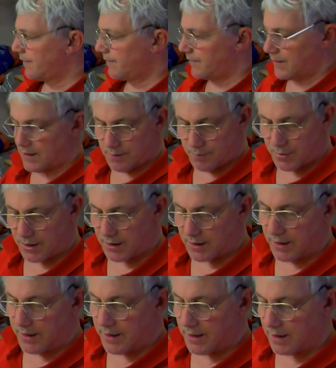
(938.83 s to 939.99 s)
that'll be
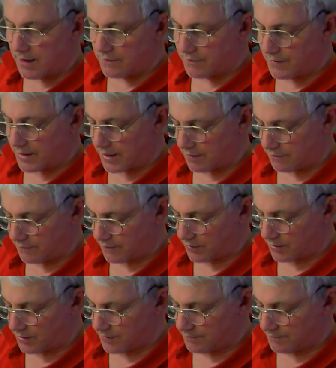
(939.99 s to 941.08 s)
clean enough now for